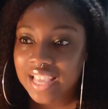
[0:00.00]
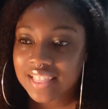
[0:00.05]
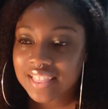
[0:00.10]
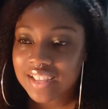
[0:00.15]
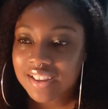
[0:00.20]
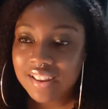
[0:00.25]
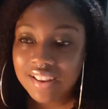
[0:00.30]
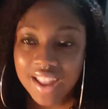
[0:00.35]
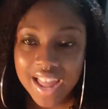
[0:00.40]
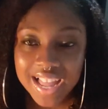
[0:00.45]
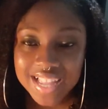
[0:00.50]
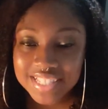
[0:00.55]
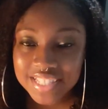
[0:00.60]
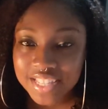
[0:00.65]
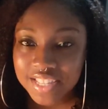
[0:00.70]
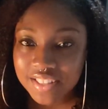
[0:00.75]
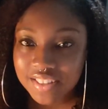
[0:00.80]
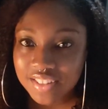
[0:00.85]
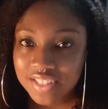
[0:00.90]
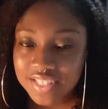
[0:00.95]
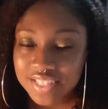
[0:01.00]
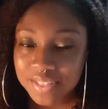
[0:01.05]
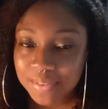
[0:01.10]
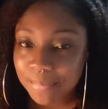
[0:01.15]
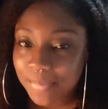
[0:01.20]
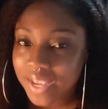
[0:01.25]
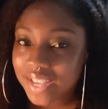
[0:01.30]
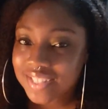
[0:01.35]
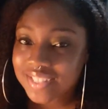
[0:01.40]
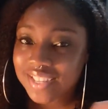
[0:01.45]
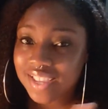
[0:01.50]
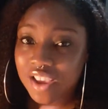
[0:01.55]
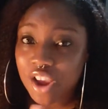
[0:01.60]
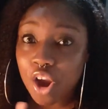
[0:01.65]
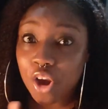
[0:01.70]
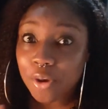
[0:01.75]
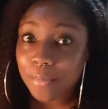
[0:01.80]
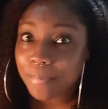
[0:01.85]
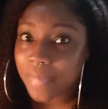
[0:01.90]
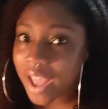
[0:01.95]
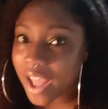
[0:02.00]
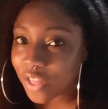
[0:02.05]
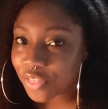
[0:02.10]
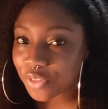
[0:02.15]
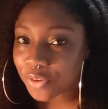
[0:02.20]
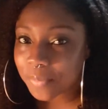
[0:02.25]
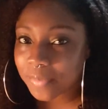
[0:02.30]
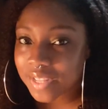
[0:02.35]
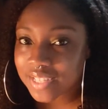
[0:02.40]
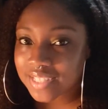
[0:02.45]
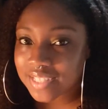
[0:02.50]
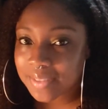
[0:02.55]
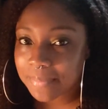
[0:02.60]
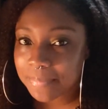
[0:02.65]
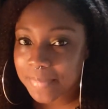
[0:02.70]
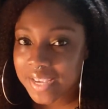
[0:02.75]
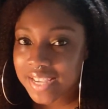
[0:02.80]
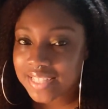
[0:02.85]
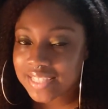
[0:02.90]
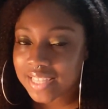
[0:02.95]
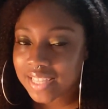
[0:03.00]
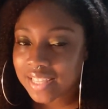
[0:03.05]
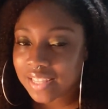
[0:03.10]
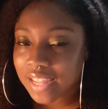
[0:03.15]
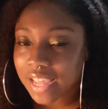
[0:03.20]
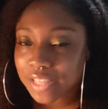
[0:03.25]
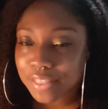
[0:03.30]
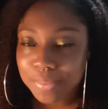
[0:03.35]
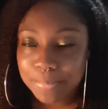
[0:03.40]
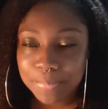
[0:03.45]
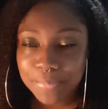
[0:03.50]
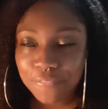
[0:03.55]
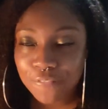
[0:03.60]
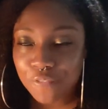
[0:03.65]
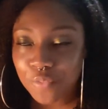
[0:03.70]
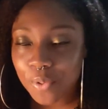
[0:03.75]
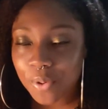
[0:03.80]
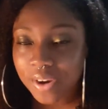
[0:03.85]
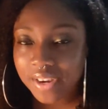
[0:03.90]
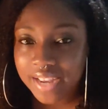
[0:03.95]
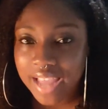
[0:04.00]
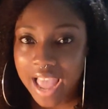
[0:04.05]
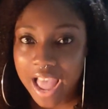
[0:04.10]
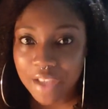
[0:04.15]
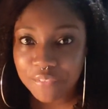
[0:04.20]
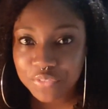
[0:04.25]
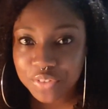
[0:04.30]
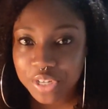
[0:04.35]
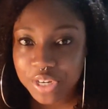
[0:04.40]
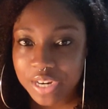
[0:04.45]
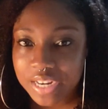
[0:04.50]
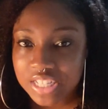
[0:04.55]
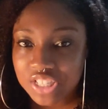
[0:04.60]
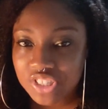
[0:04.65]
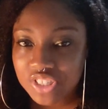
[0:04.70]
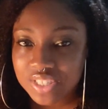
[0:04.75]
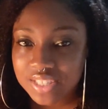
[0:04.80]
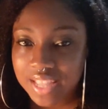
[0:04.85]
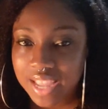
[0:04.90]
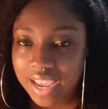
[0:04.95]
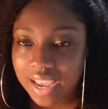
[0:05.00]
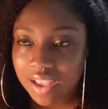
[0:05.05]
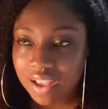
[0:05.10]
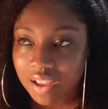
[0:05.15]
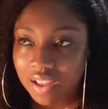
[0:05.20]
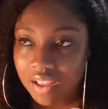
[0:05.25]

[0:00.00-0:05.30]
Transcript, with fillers: The closet looks amazing, her bathroom looks amazing, like the before and after is just like